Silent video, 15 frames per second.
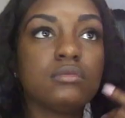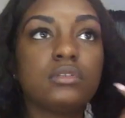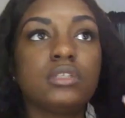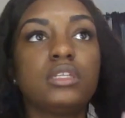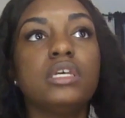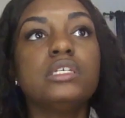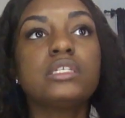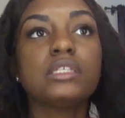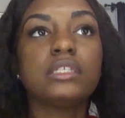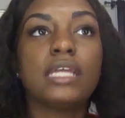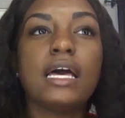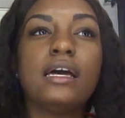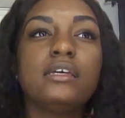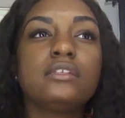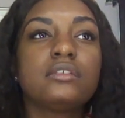This
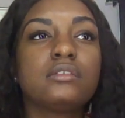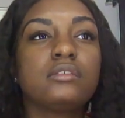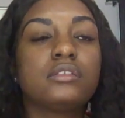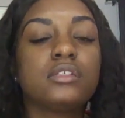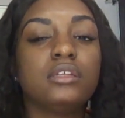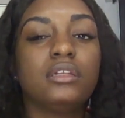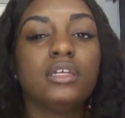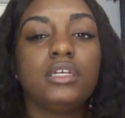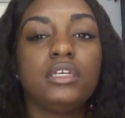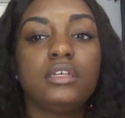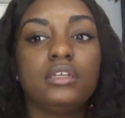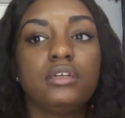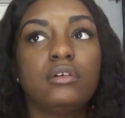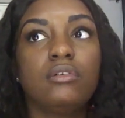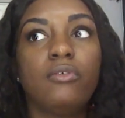lasts
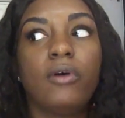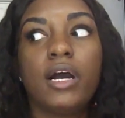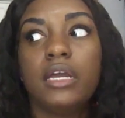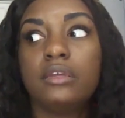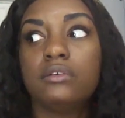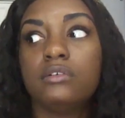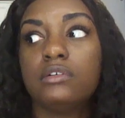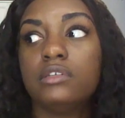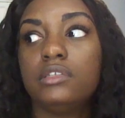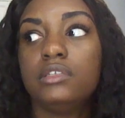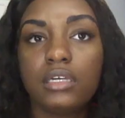like a while.